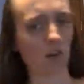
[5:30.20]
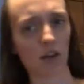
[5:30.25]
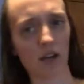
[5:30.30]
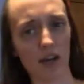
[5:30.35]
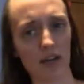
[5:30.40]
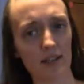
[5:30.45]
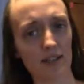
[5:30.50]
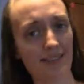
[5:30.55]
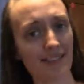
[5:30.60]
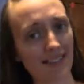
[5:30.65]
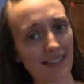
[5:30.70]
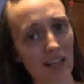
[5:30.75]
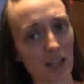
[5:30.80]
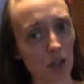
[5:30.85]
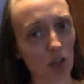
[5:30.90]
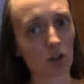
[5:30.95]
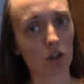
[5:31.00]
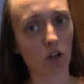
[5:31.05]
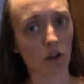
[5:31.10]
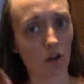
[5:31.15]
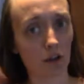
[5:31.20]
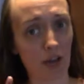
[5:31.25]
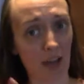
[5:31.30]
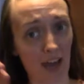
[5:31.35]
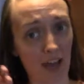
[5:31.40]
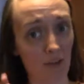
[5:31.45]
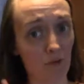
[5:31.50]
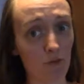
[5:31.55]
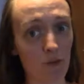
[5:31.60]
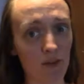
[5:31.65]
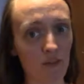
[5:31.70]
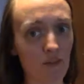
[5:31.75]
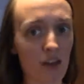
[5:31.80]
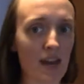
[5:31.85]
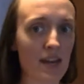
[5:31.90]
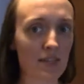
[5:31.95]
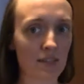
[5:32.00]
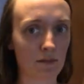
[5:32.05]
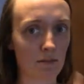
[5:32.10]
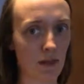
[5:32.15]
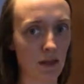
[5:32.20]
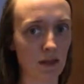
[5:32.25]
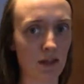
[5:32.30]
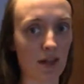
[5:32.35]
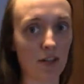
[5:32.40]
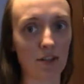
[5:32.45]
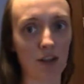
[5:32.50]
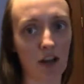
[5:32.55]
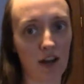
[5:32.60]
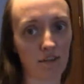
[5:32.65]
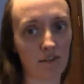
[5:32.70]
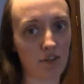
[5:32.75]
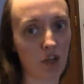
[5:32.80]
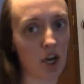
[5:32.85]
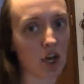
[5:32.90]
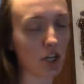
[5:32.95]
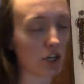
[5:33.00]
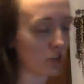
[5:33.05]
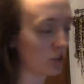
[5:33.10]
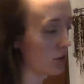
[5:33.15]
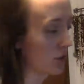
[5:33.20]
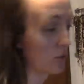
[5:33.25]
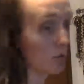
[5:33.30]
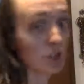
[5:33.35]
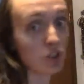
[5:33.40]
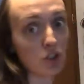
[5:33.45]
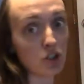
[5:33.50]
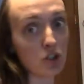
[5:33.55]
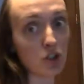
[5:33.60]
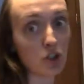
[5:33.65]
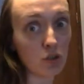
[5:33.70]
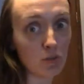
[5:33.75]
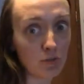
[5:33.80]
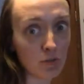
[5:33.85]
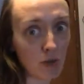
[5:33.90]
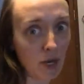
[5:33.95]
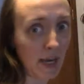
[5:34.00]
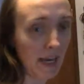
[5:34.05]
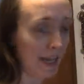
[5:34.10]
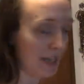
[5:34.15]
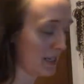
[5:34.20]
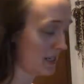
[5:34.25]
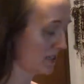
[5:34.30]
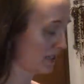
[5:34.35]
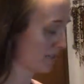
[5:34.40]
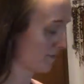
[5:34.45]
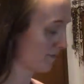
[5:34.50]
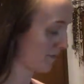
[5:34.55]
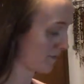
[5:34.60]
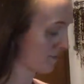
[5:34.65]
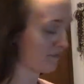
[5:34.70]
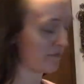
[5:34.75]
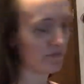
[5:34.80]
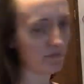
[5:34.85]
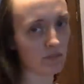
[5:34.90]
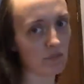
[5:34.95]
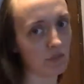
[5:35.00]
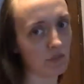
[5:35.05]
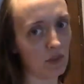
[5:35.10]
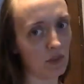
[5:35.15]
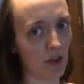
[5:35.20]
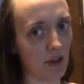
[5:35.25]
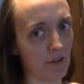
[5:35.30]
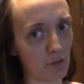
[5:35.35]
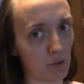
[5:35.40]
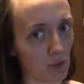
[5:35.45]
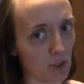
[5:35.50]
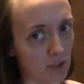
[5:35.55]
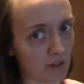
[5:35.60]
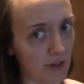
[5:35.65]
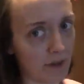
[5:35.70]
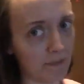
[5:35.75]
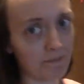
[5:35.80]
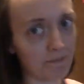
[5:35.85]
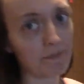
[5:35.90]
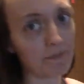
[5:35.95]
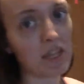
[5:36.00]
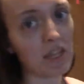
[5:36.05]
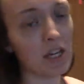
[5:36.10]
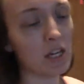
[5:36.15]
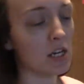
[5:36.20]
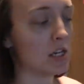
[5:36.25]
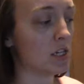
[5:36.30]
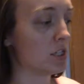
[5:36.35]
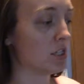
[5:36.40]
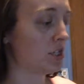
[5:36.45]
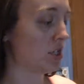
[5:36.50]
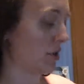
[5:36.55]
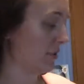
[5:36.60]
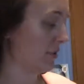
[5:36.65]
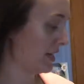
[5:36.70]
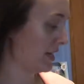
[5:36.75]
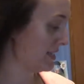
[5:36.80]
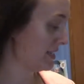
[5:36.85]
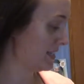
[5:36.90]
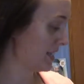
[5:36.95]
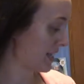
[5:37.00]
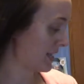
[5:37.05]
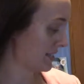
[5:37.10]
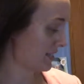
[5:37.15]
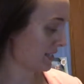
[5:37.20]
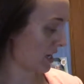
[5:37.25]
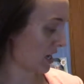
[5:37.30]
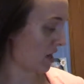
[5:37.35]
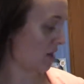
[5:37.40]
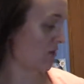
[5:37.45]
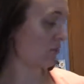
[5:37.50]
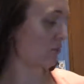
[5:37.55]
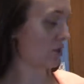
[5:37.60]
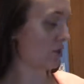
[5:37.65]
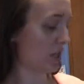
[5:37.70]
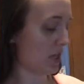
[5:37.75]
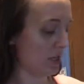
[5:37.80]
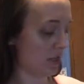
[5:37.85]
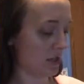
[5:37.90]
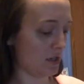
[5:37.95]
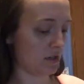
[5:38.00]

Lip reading: cast the yellow glow on half my face and made the other half dark, or it was too bright. Never worked right. So it does come with